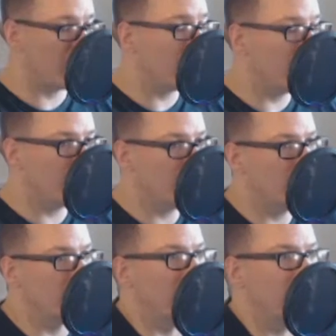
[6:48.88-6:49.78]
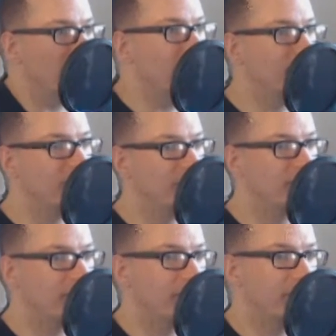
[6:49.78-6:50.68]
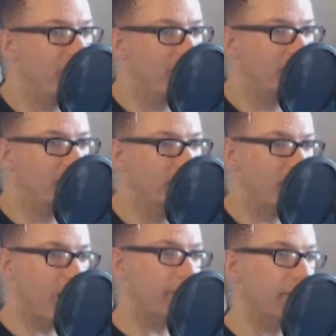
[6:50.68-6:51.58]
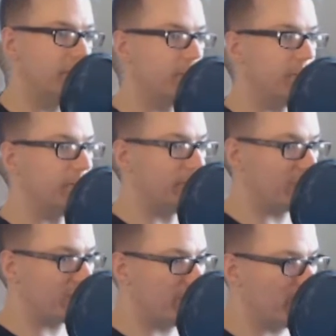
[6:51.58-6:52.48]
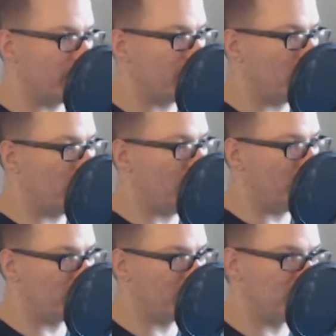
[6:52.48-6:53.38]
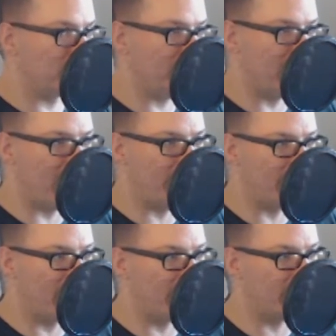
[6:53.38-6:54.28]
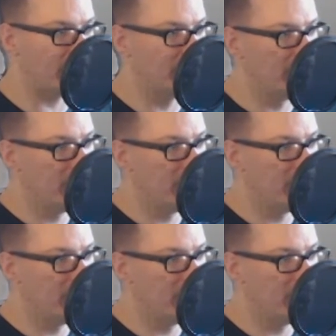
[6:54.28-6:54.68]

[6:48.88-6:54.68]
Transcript: I don't know. Like, it just seems, my career now that you've been messing with it for a while, just seems really half-assed.